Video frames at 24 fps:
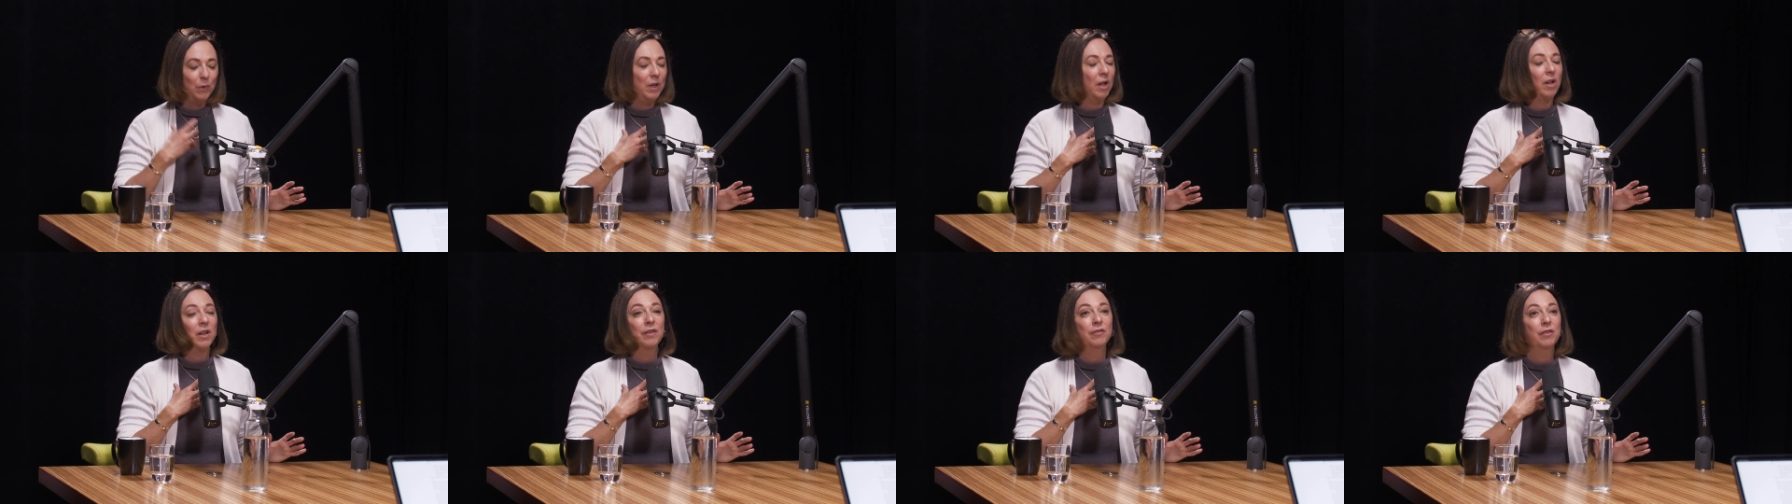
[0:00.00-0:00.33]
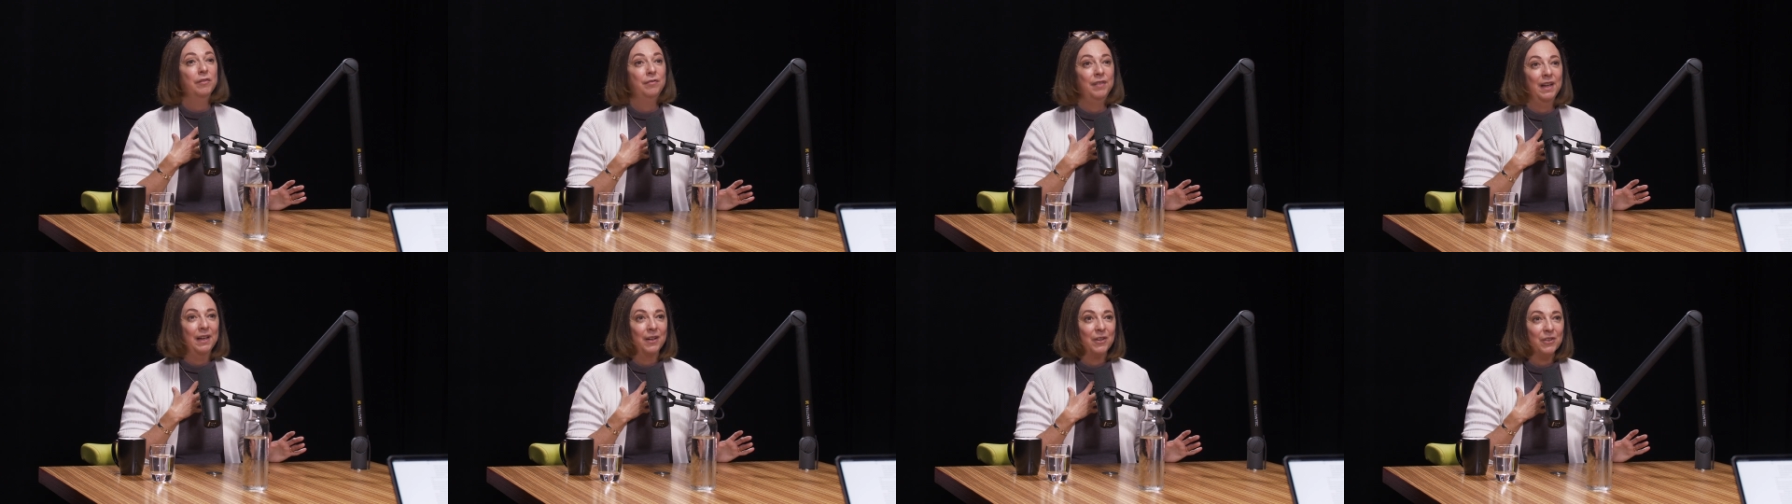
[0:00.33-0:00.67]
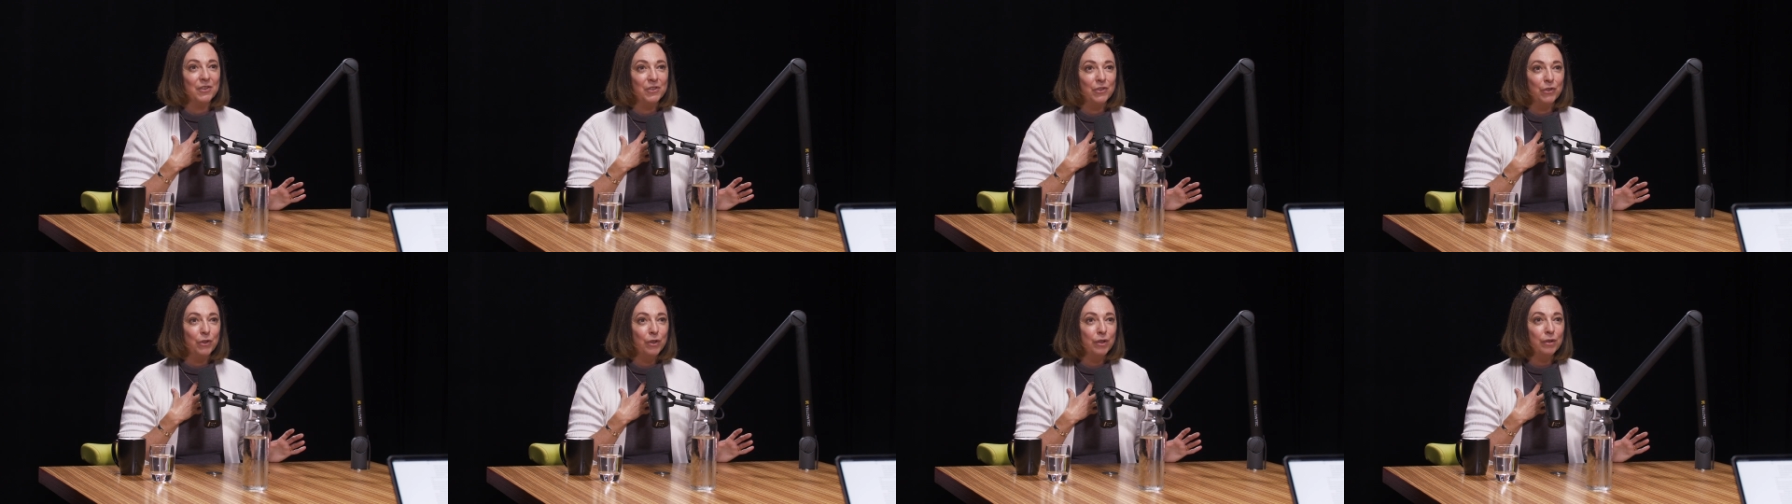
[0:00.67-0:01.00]
we all have a
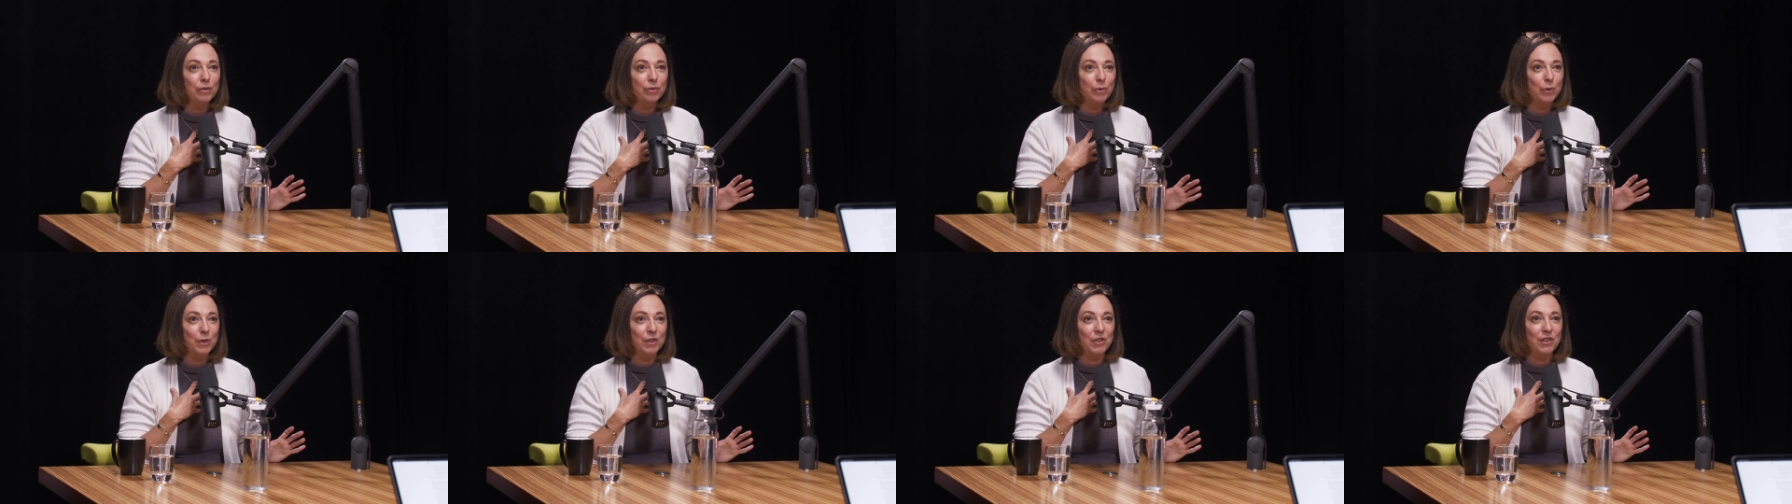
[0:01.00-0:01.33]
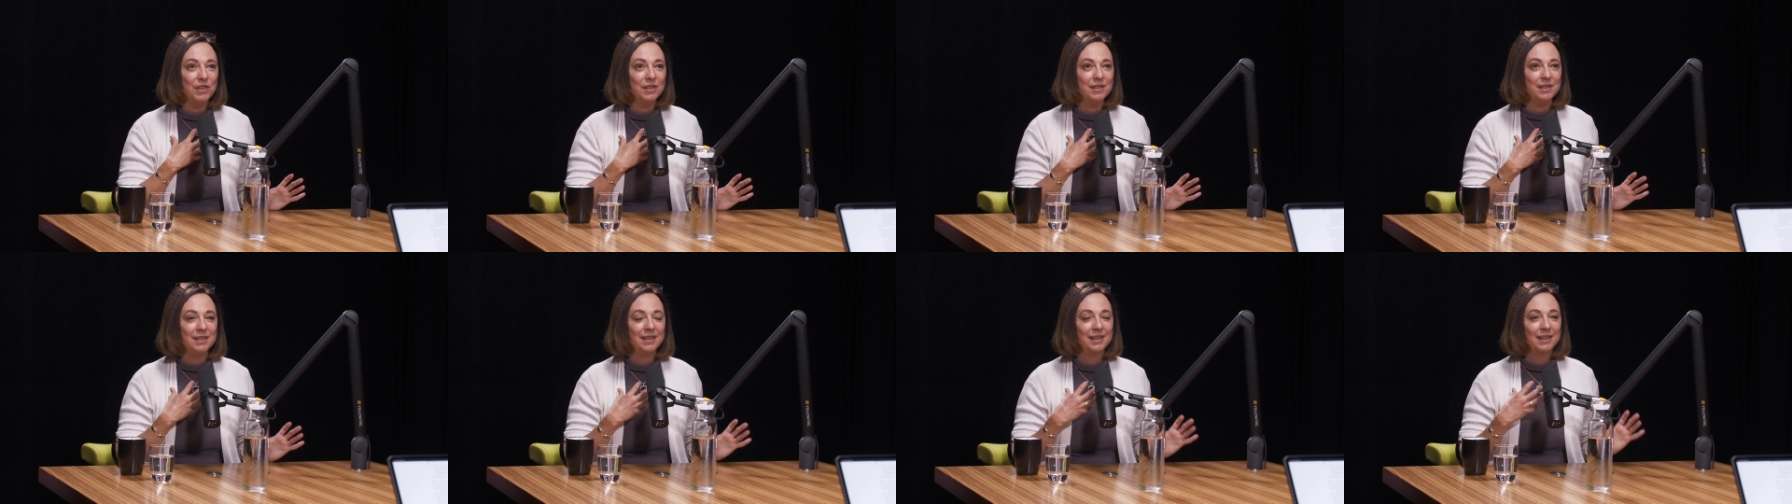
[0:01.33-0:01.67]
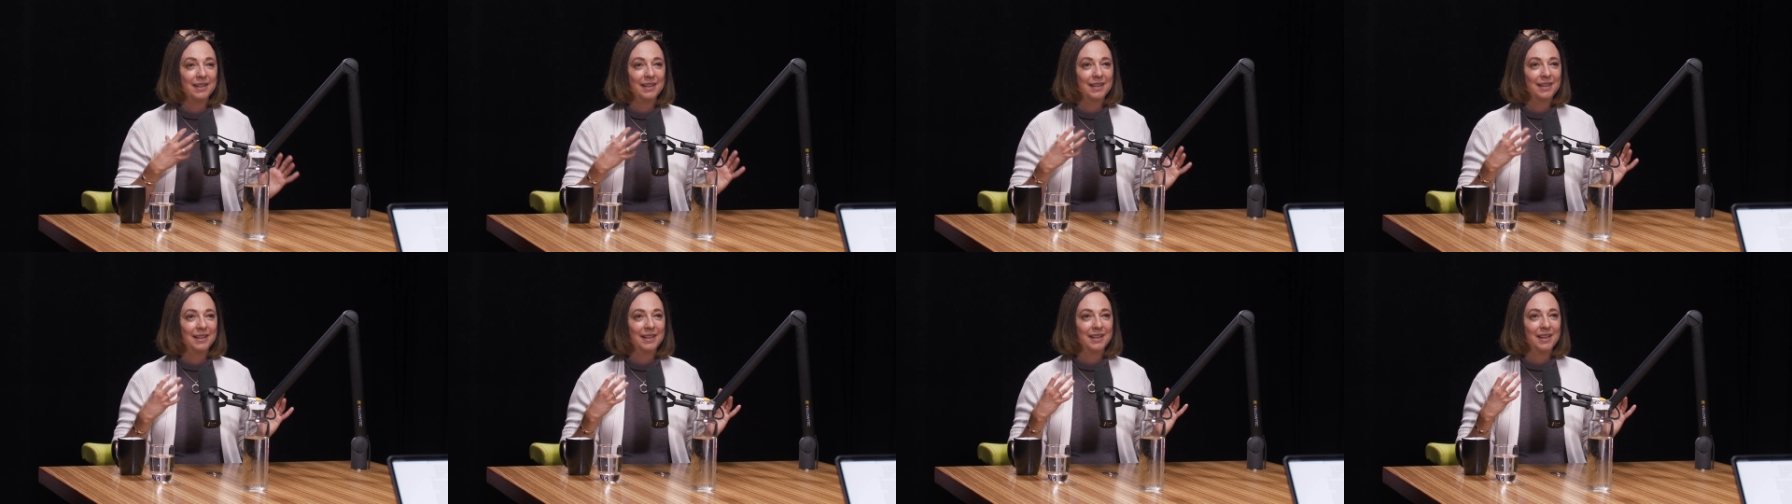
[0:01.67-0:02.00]
vagus nerve, which is
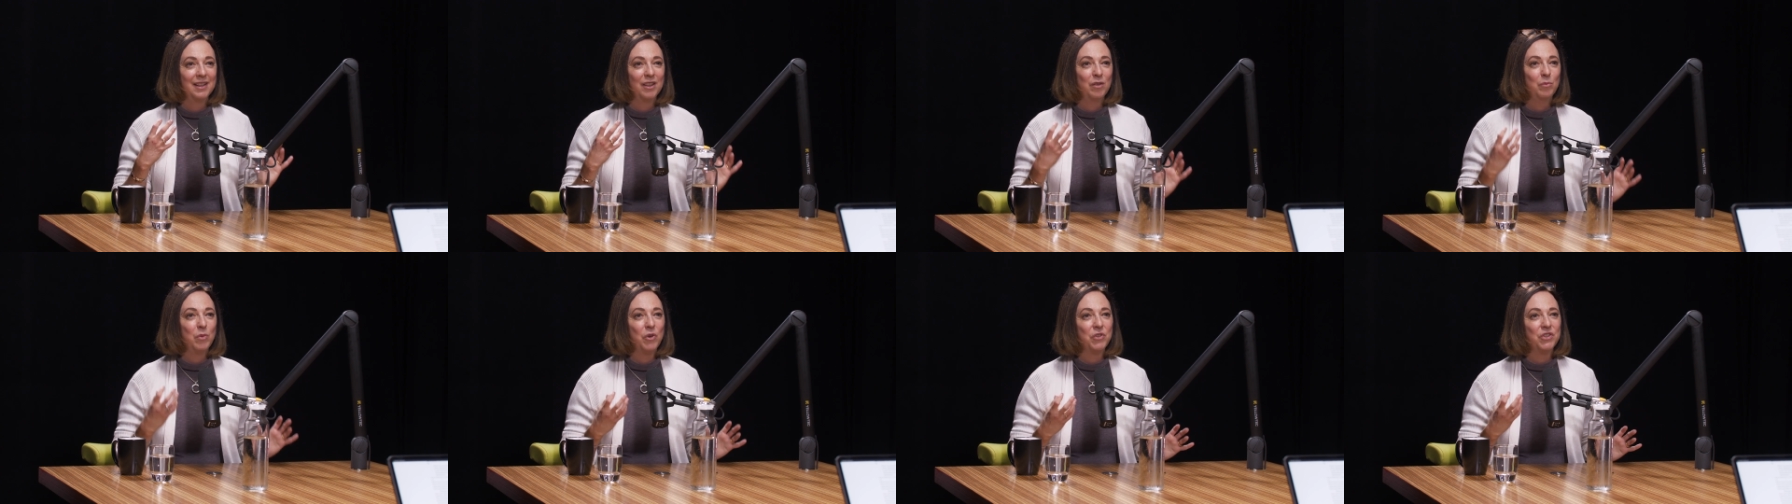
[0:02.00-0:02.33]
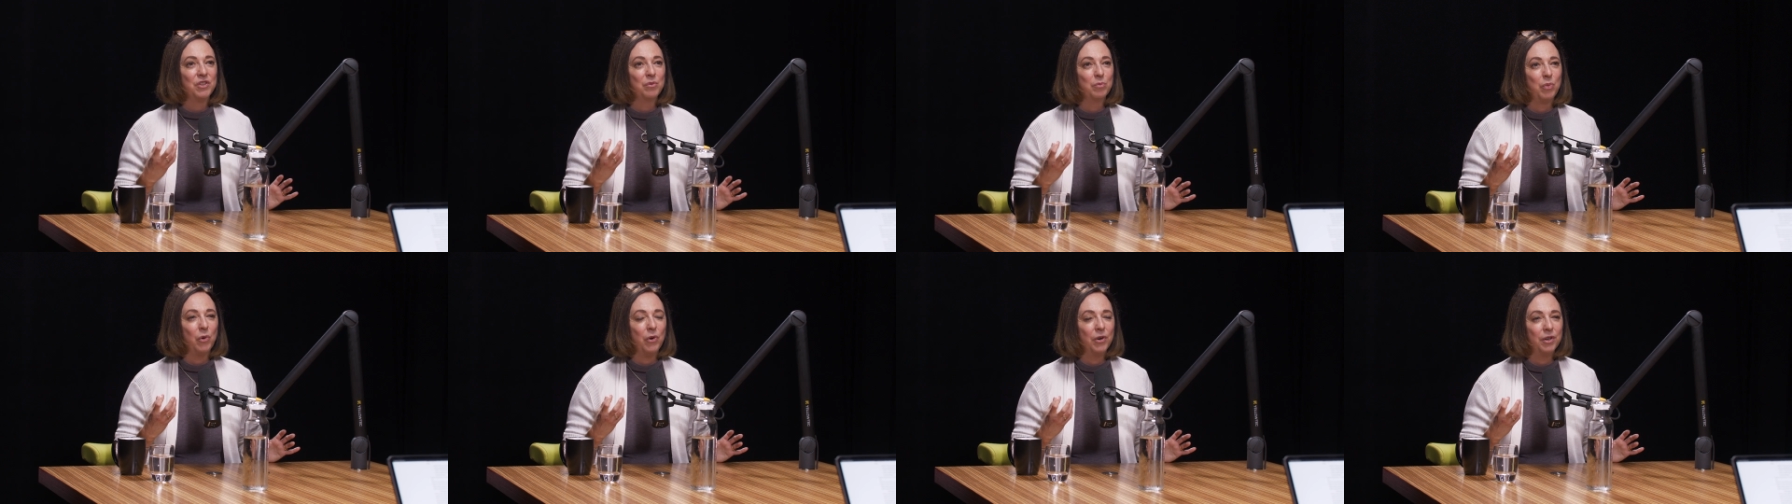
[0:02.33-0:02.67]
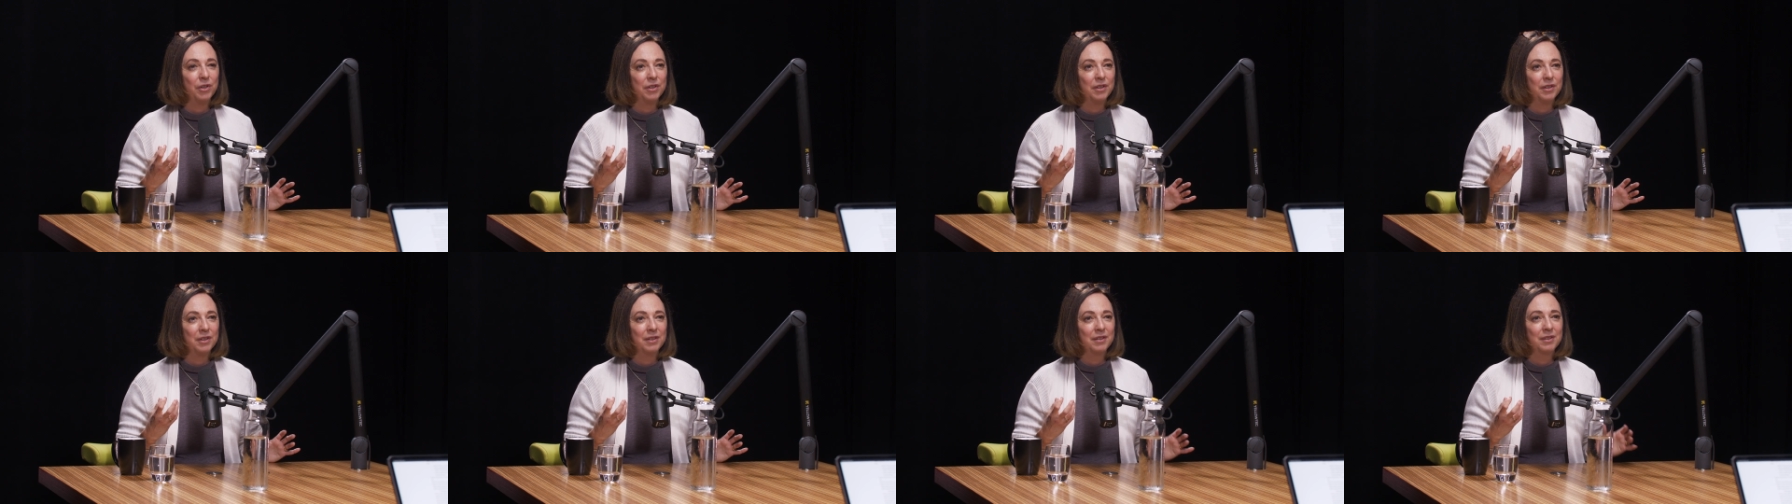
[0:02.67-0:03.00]
the most
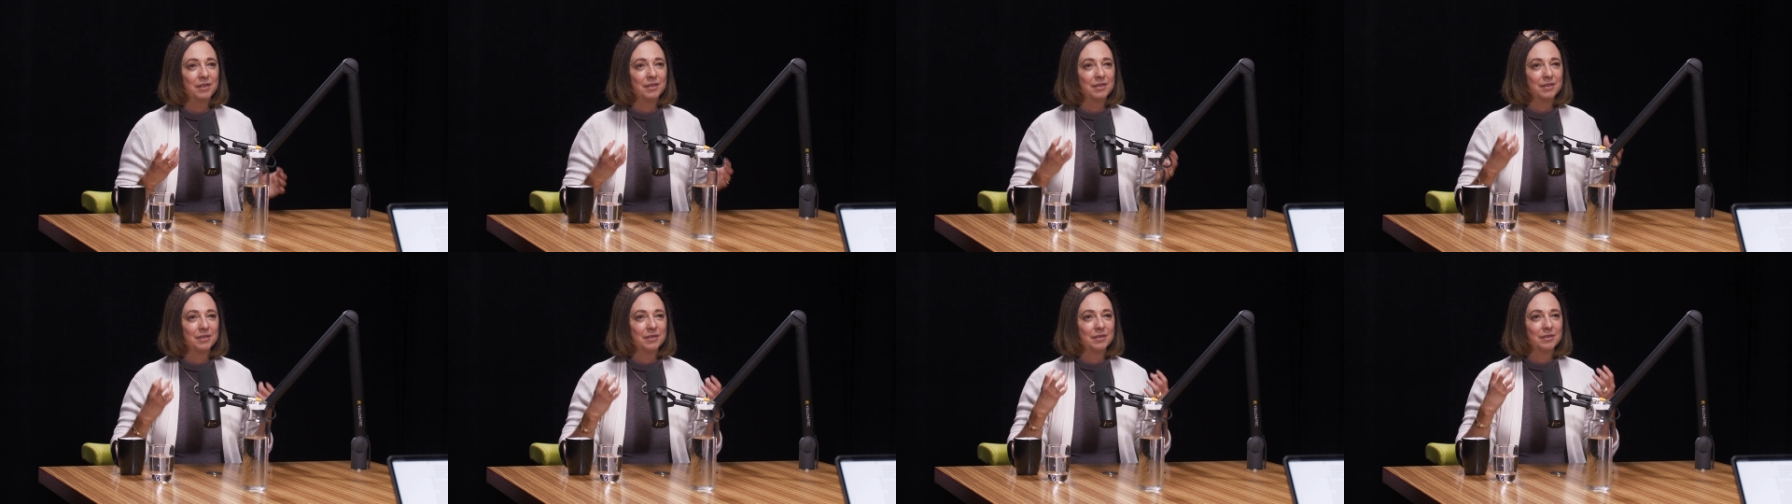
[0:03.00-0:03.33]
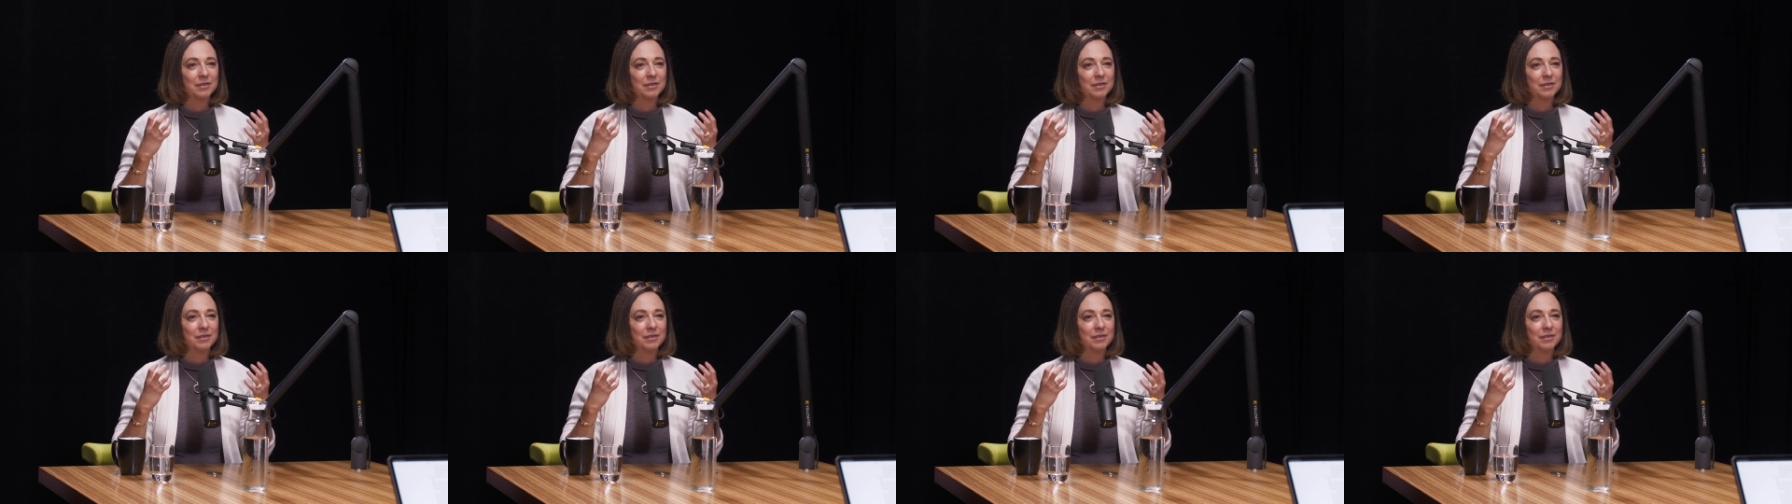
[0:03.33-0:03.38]
important,